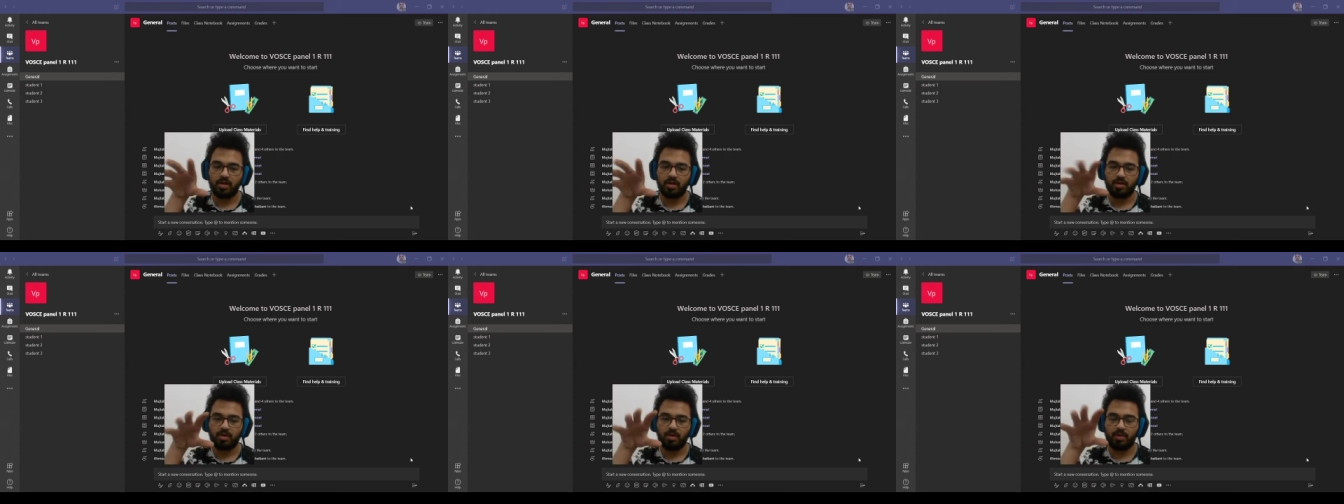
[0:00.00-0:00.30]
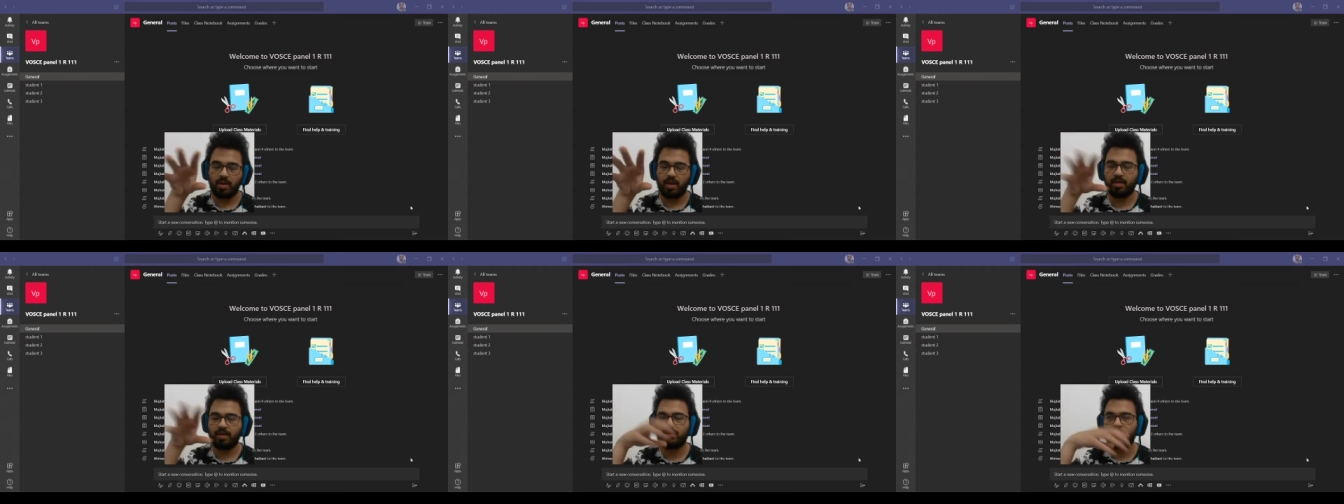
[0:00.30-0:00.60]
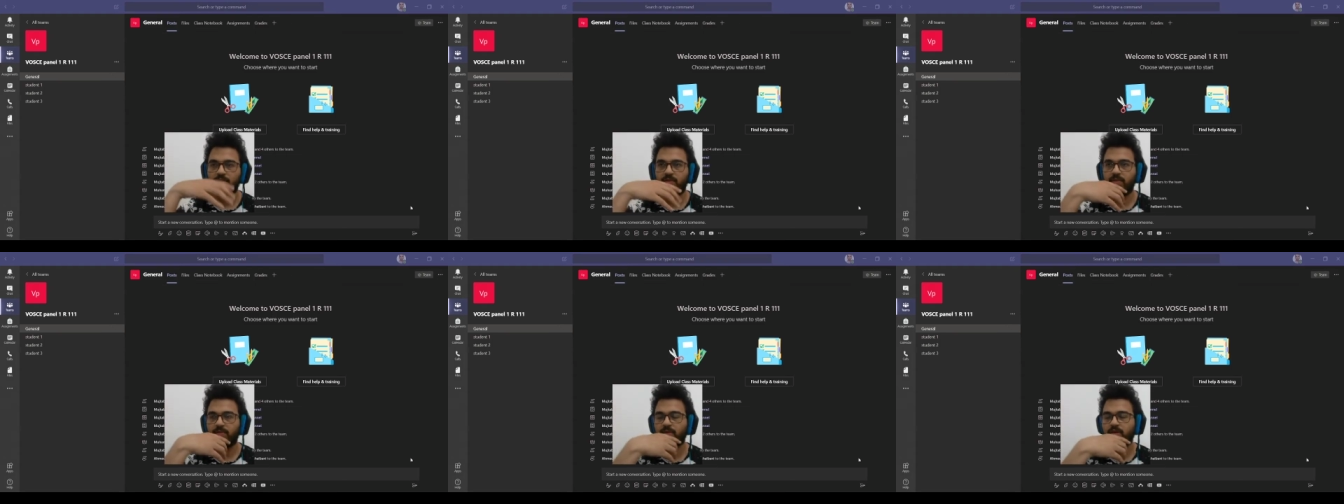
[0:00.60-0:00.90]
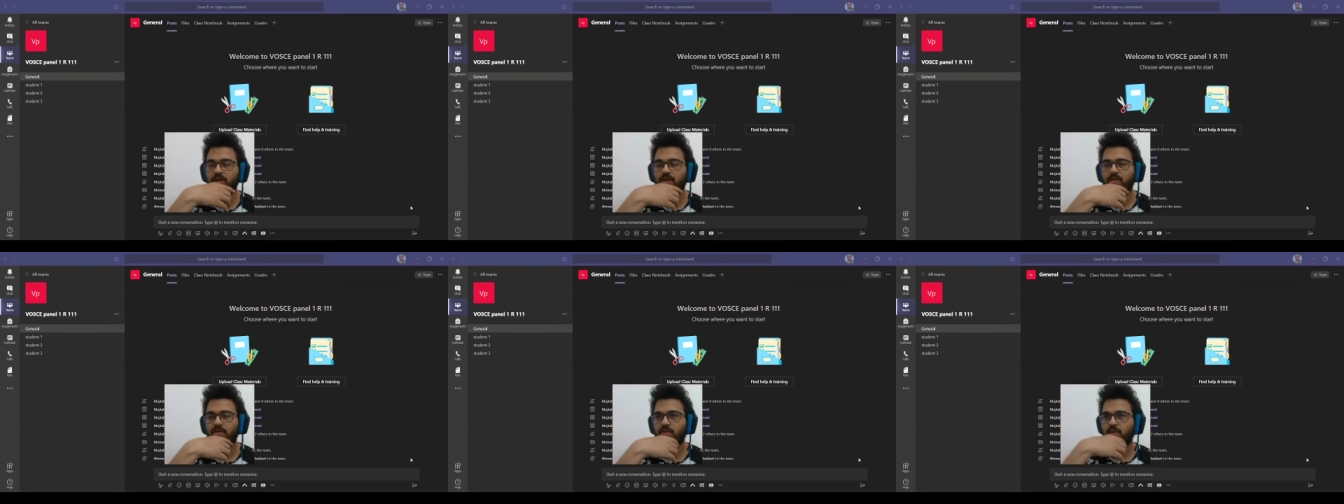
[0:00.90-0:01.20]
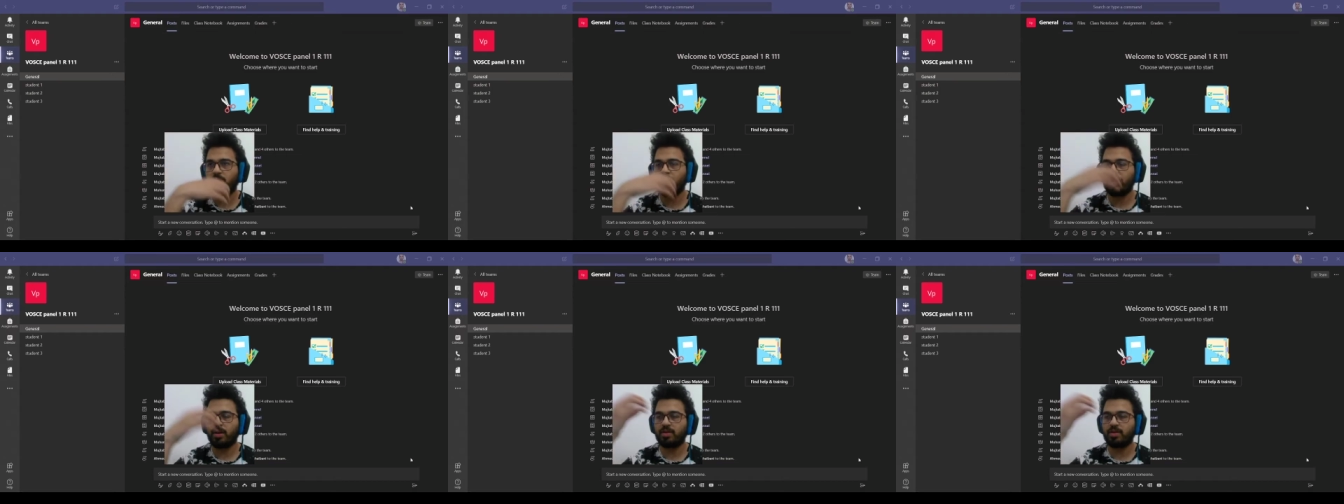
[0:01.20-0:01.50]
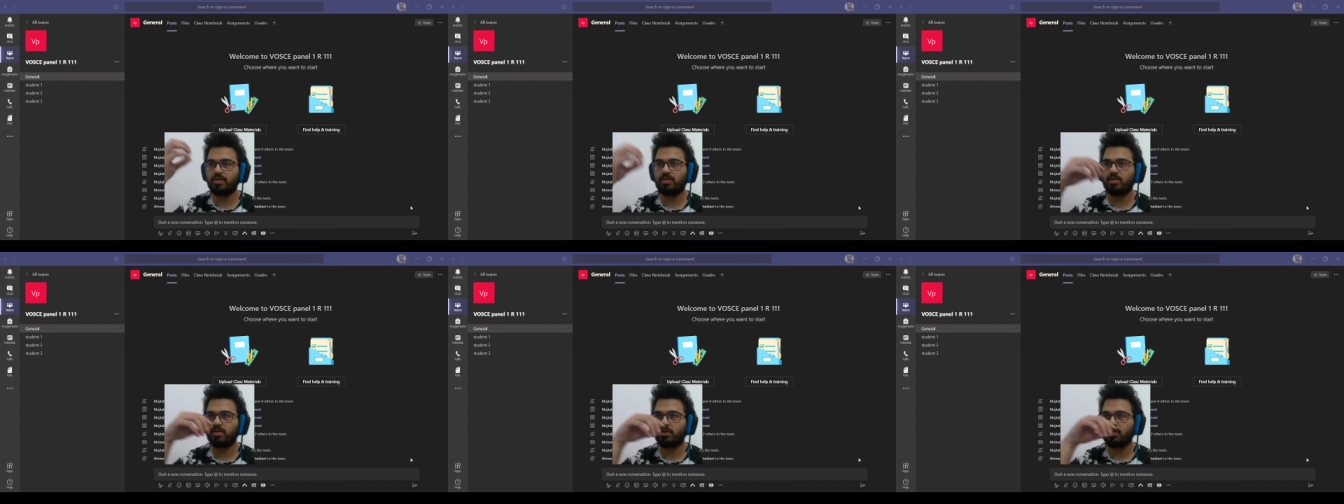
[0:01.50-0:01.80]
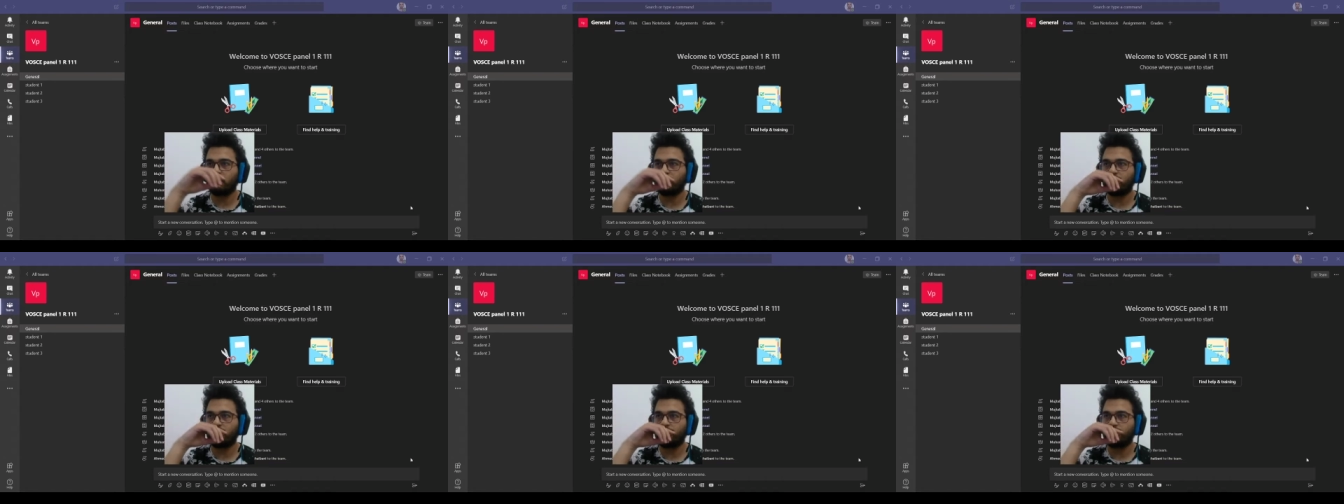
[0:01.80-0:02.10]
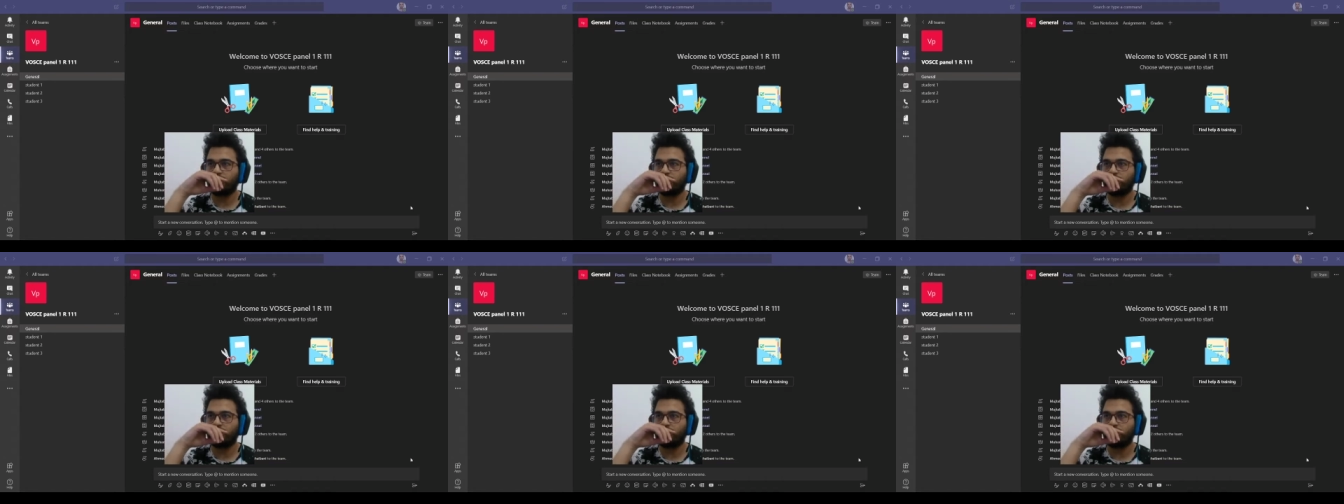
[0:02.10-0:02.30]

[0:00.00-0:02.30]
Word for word: so that because we wanted to